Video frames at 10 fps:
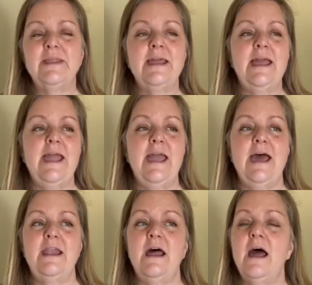
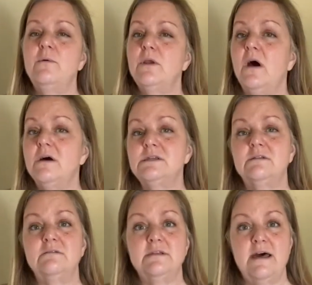And I would
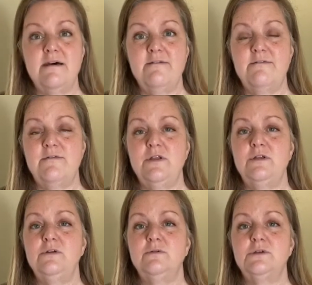also love for
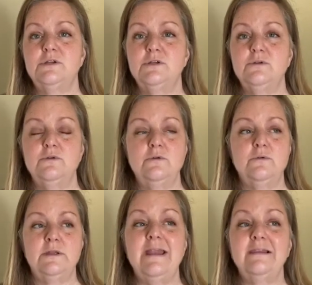you
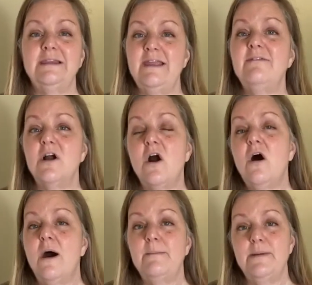to leave a
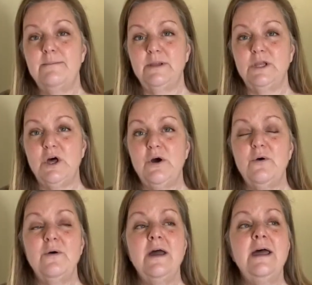comment below